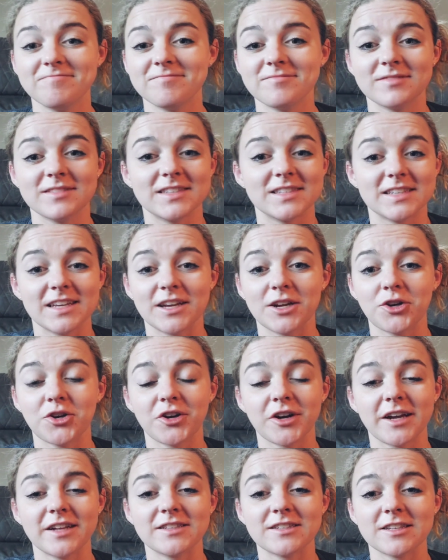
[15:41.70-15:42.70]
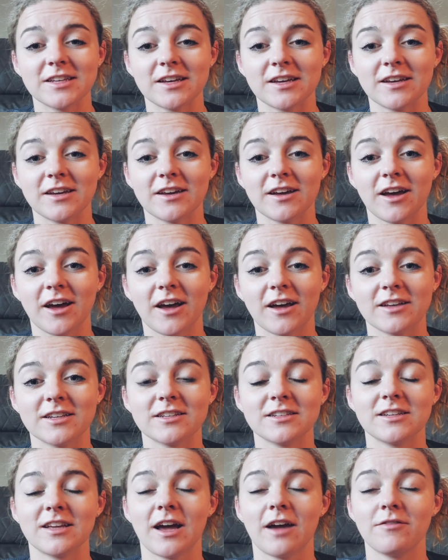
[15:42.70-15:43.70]
zinc creates a
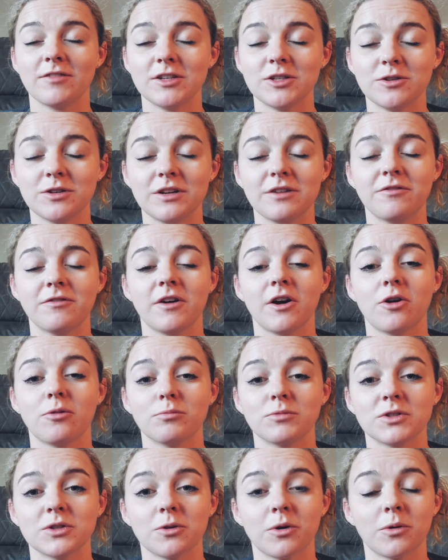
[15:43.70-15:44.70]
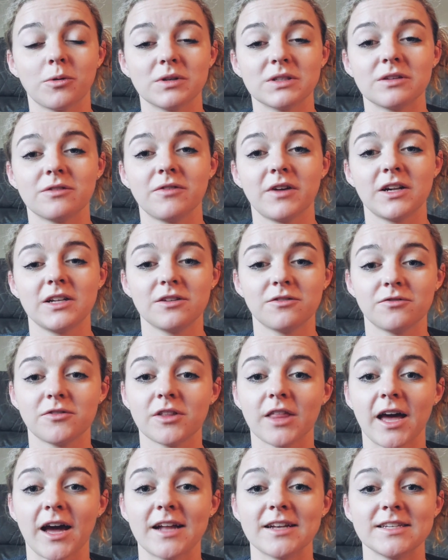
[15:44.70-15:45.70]
heavy-duty film, so it was effective for
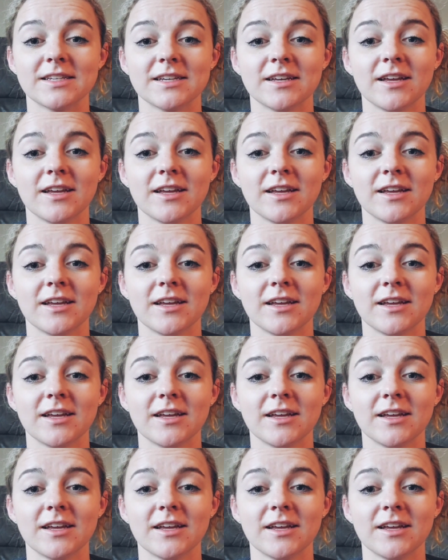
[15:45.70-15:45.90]
that.